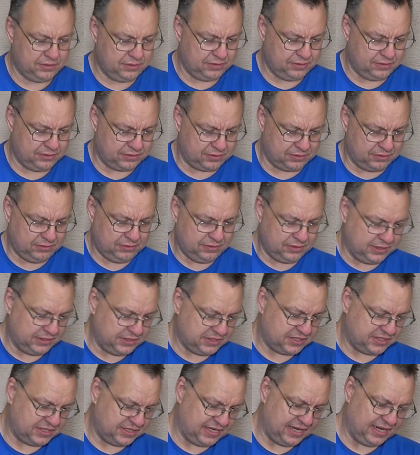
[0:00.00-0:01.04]
So
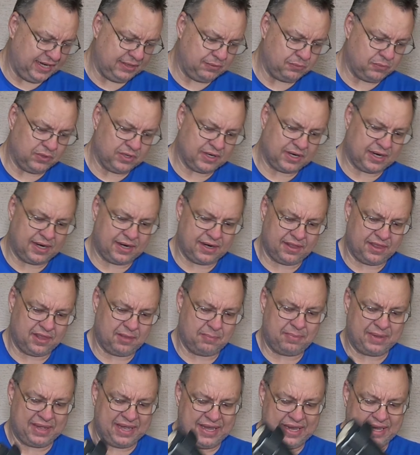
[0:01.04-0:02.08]
let's take one out of the
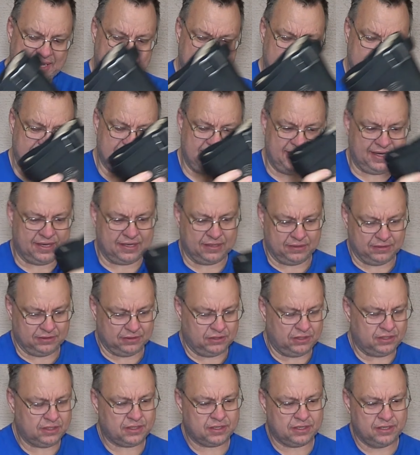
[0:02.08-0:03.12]
bag and take a
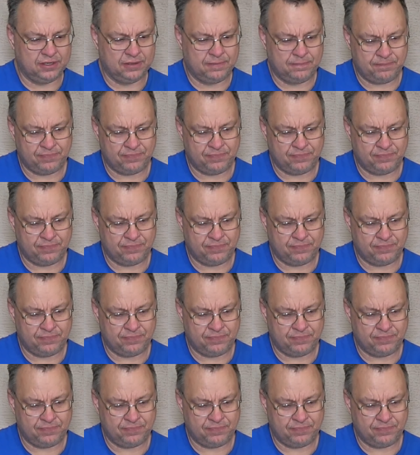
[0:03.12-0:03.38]
look.